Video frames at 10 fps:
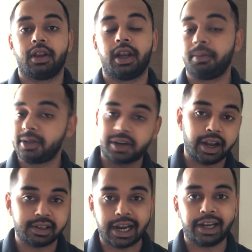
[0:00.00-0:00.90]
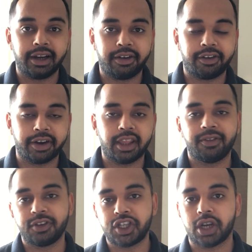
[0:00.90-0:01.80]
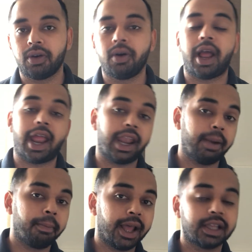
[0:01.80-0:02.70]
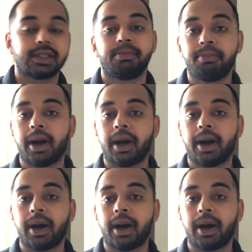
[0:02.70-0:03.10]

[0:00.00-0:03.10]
it'll be slightly tricky for Checo and Max,